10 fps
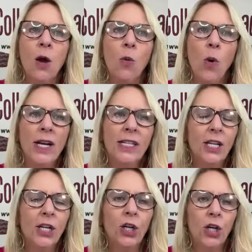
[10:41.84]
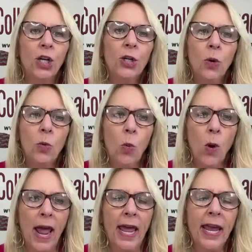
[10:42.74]
What is a good
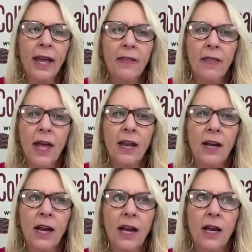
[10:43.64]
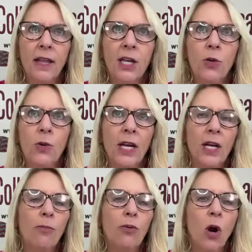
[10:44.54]
way that you can
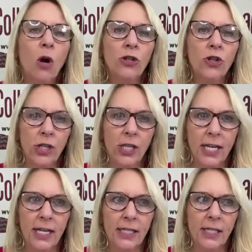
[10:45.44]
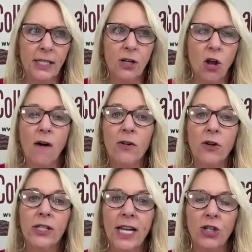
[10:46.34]
approach this
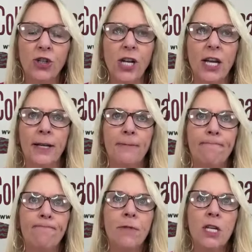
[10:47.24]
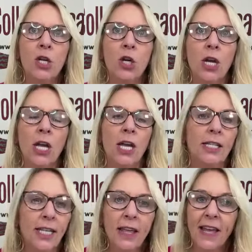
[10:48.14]
conversation?
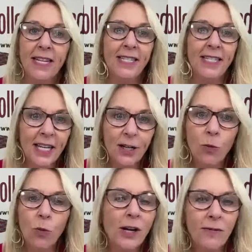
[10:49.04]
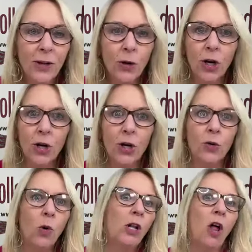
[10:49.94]
Say they did, what have you
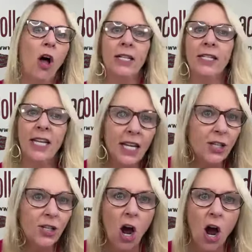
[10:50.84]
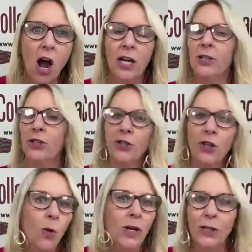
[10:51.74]
heard? Well, on TikTok,
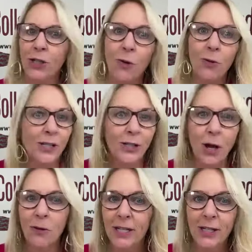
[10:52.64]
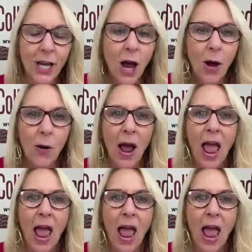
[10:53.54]
so and so and so and so.